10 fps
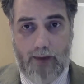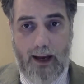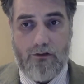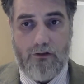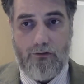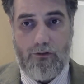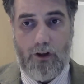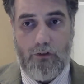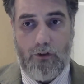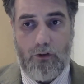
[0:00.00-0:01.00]
Ancient
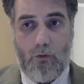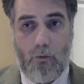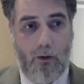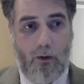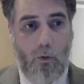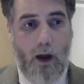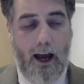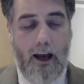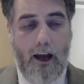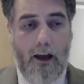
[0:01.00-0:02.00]
philosophers were well
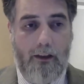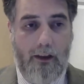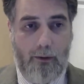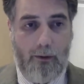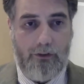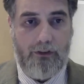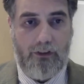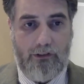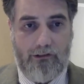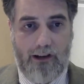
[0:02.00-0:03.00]
aware that there was
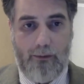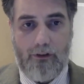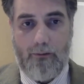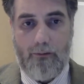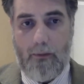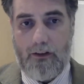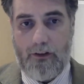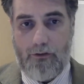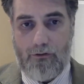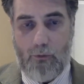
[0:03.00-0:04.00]
disagreement and
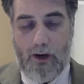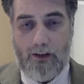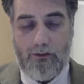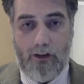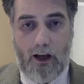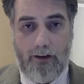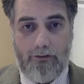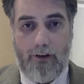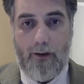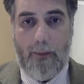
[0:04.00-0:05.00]
different ways of
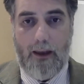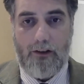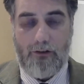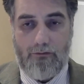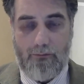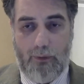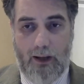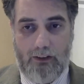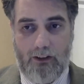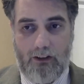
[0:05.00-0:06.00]
life in different
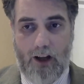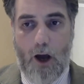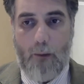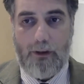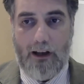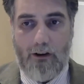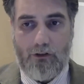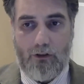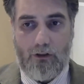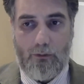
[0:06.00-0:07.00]
places, but
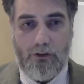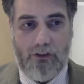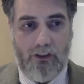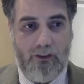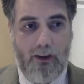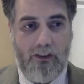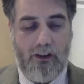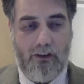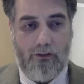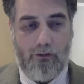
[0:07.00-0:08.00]
Aristotle was
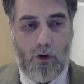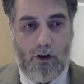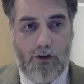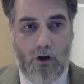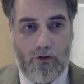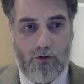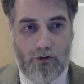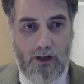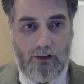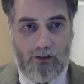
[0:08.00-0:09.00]
dismissive of what
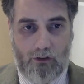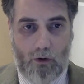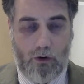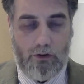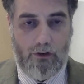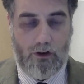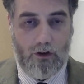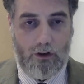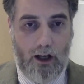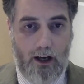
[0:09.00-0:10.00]
non-Greeks thought of the
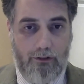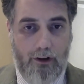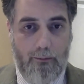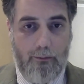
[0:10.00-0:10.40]
good life,